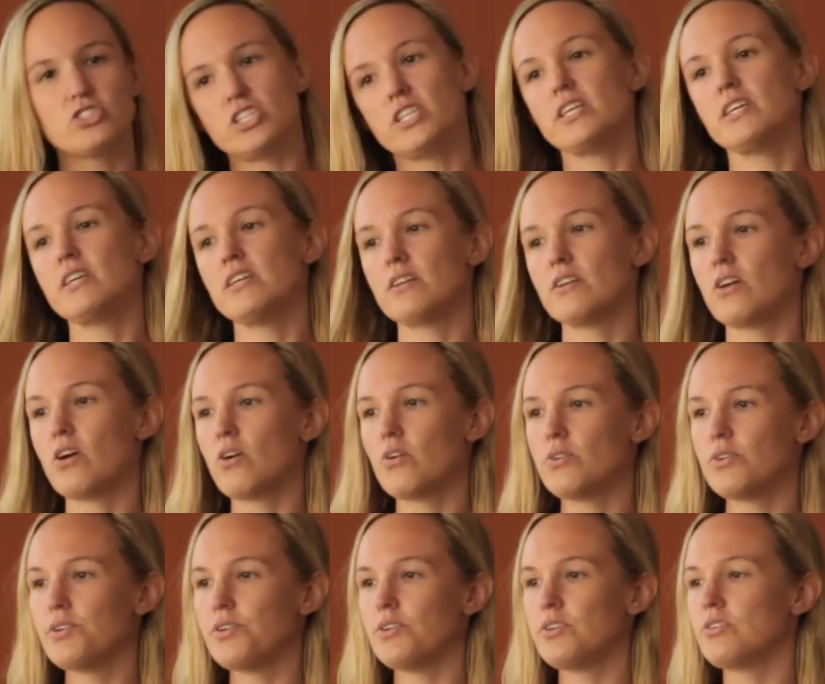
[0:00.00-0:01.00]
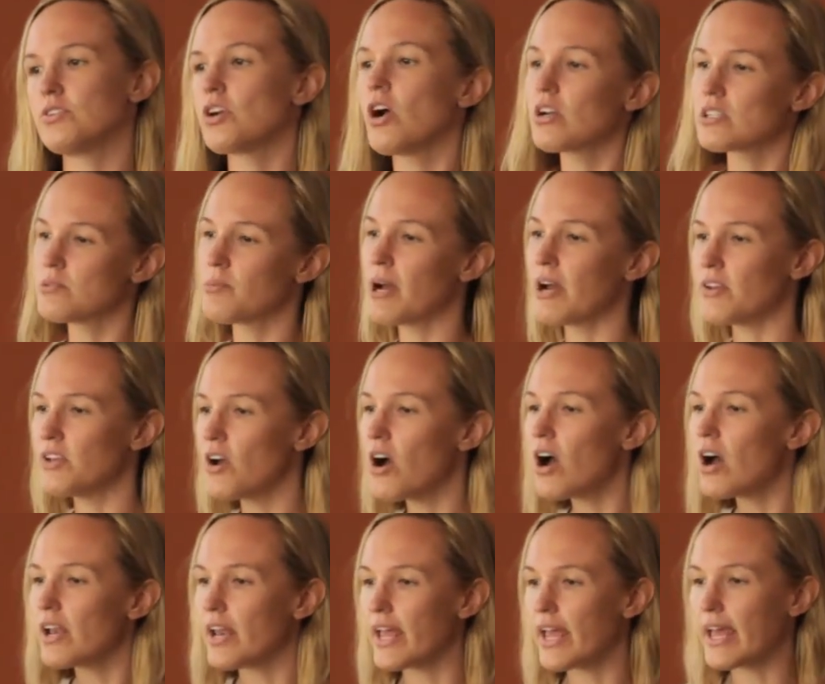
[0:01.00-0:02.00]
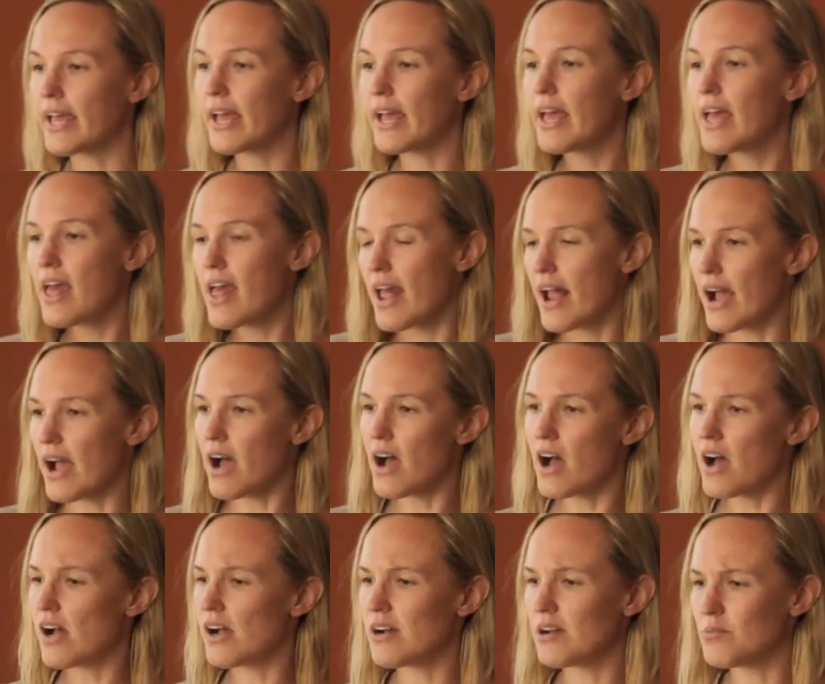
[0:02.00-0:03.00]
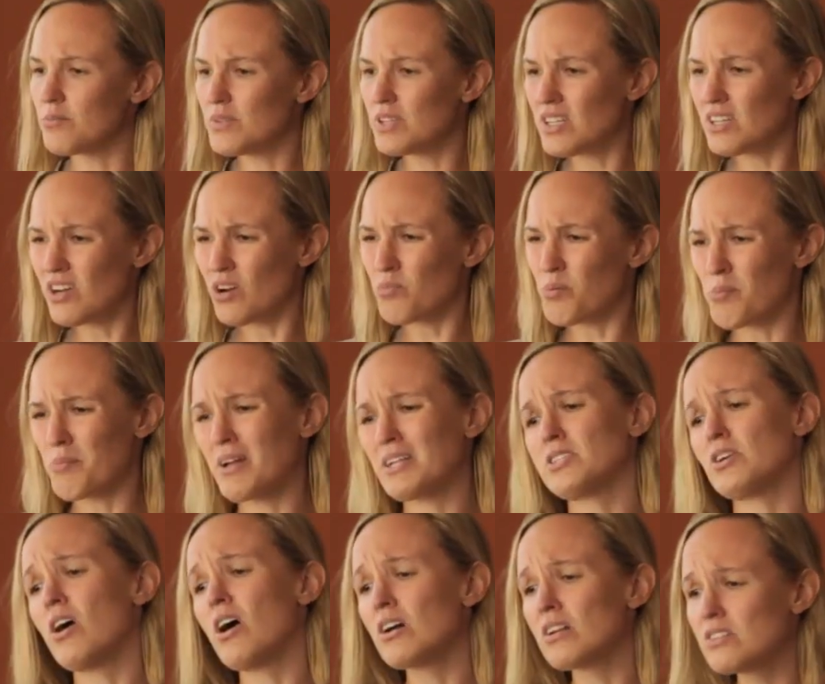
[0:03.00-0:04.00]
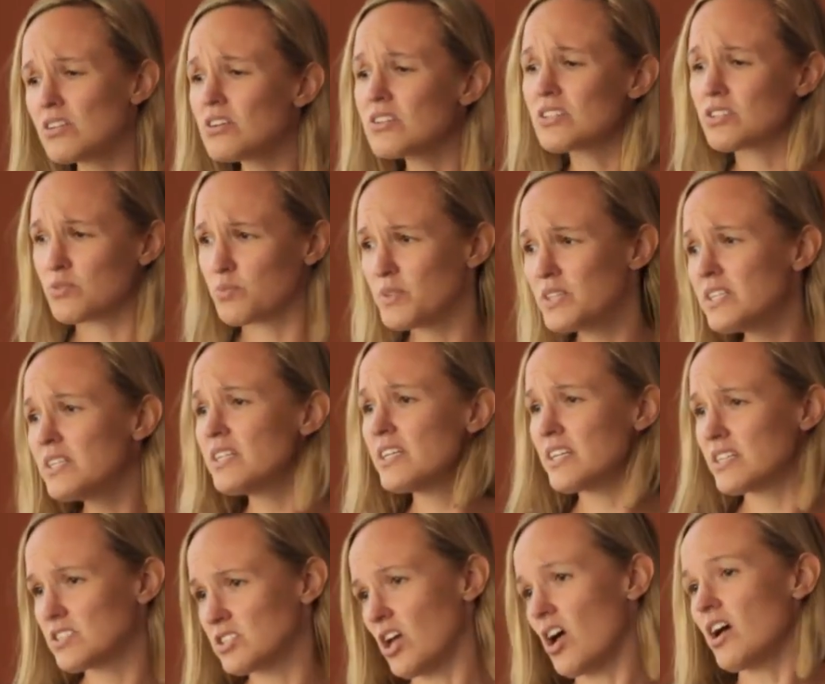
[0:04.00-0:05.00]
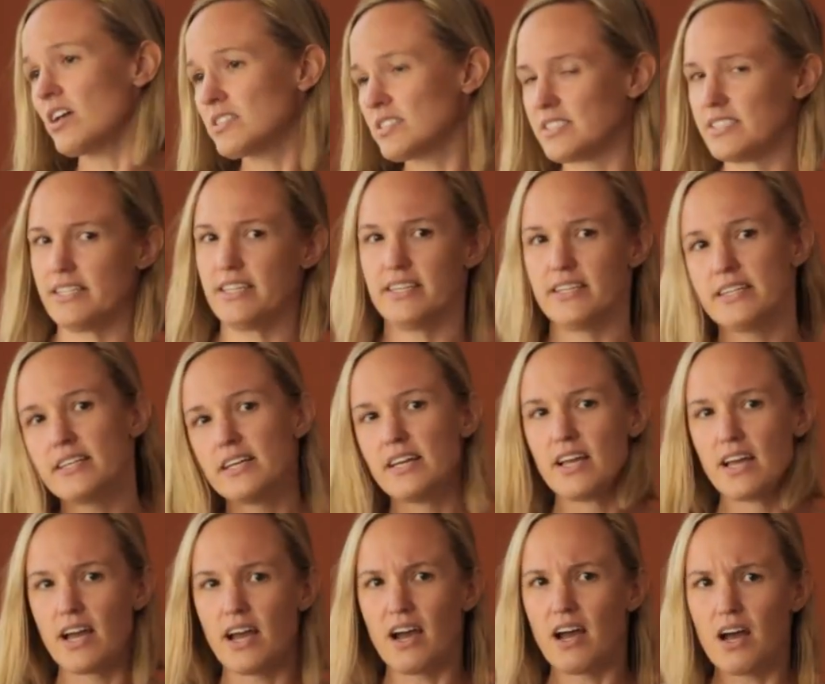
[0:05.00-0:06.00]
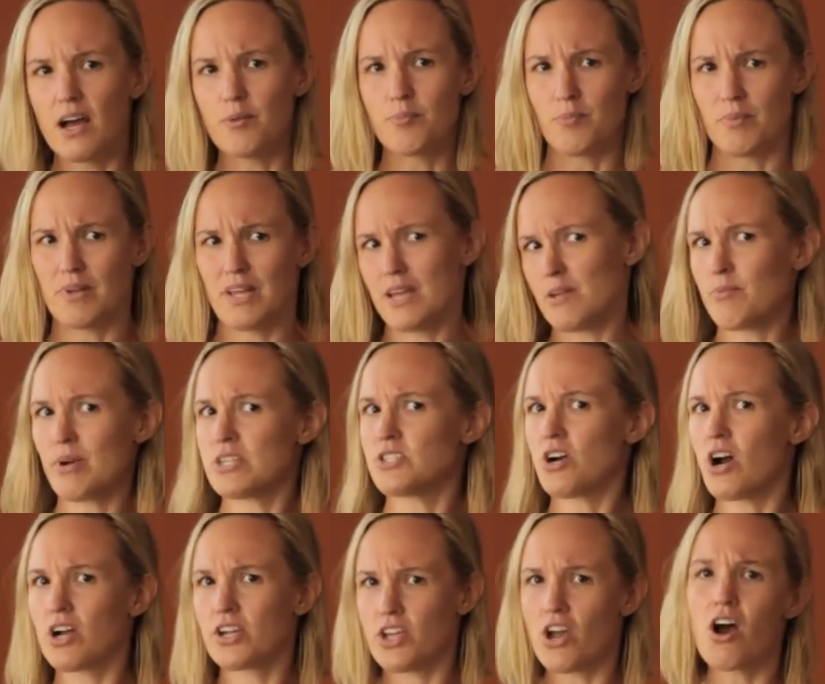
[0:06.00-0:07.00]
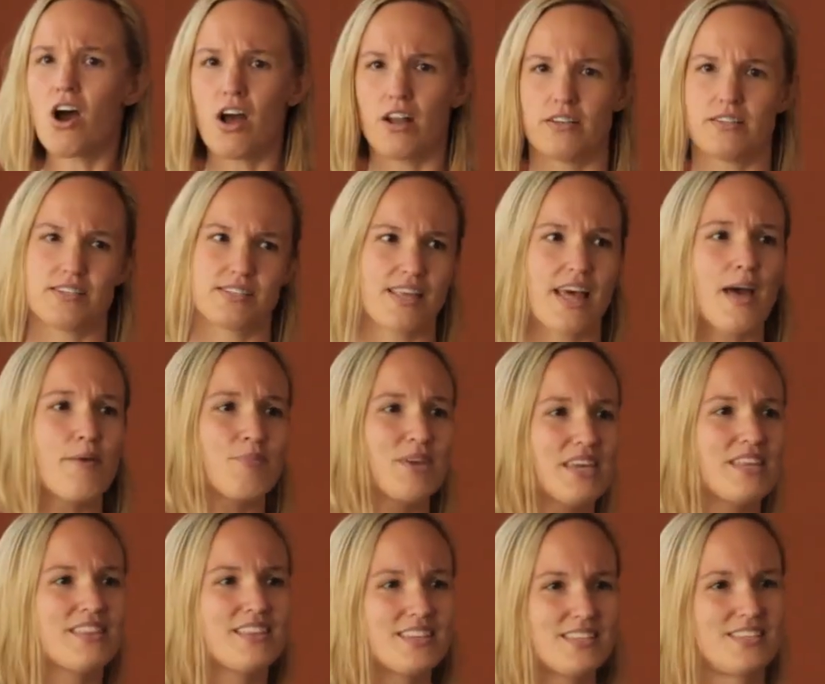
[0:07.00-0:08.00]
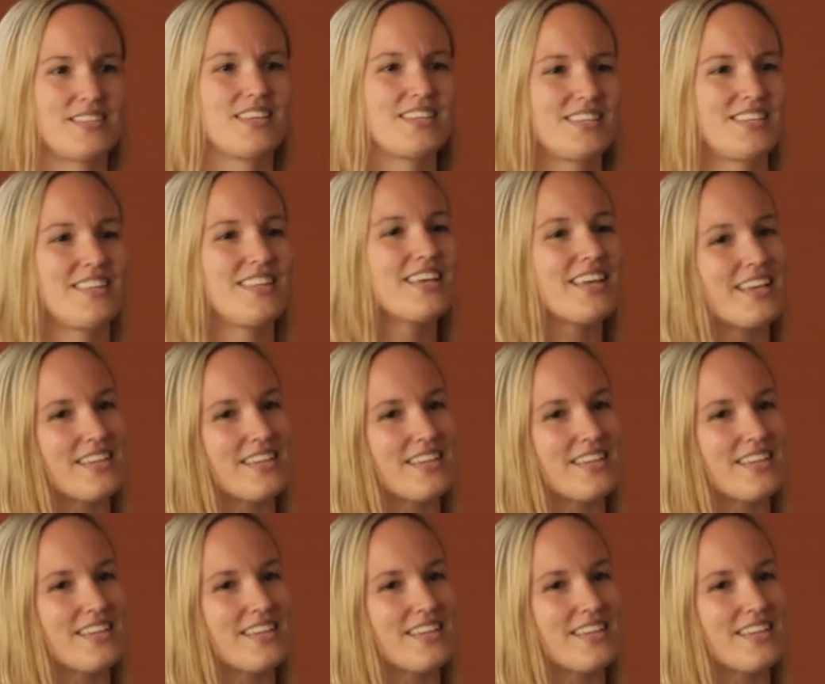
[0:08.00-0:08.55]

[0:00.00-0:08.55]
gee, you talked about yawning, but my dog looks really exhausted, and my dog yawned. Does that mean this, this, and